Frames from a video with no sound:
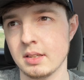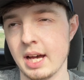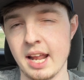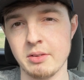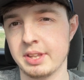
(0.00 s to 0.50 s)

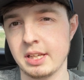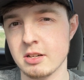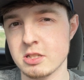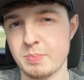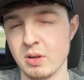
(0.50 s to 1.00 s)
I don't think
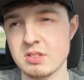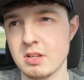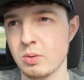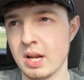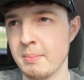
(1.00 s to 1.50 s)
you're supposed to
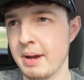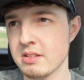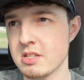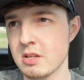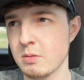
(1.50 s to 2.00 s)
do what I'm
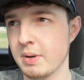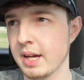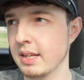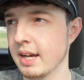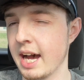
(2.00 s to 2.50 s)
about to do,
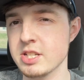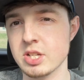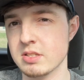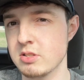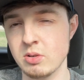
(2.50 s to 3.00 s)
but I
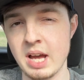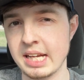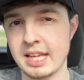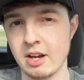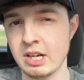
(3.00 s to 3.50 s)
just do
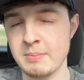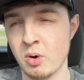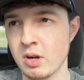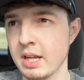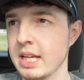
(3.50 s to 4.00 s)
not care
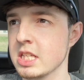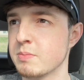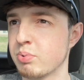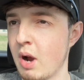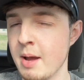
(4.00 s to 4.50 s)
anymore. It is
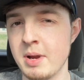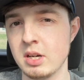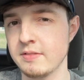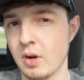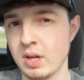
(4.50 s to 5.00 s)

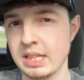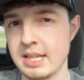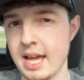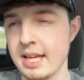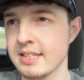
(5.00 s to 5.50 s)
primary voting
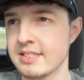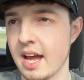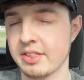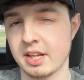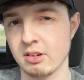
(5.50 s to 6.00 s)
day in
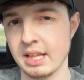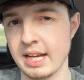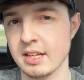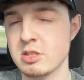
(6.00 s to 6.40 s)
South Carolina